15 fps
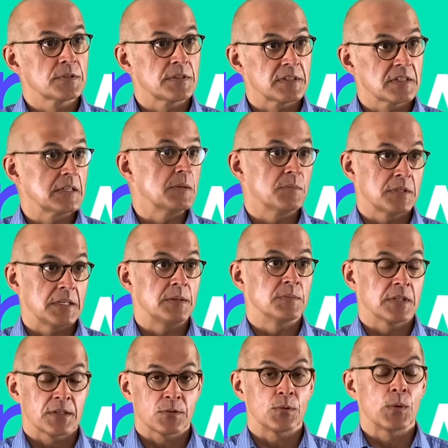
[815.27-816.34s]
to sleep teams
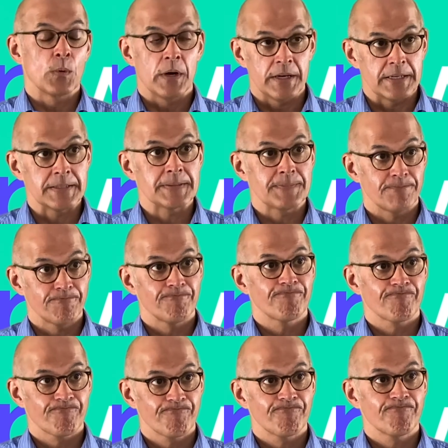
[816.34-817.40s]
as required.
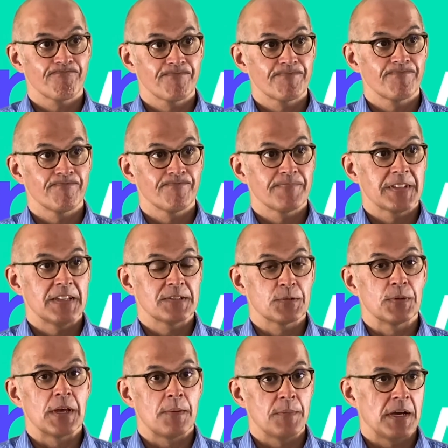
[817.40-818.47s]
So
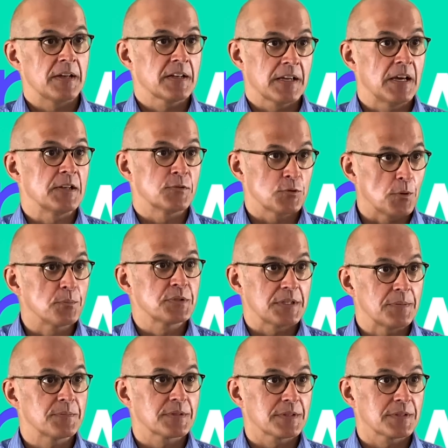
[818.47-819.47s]
they're my kind of top tips.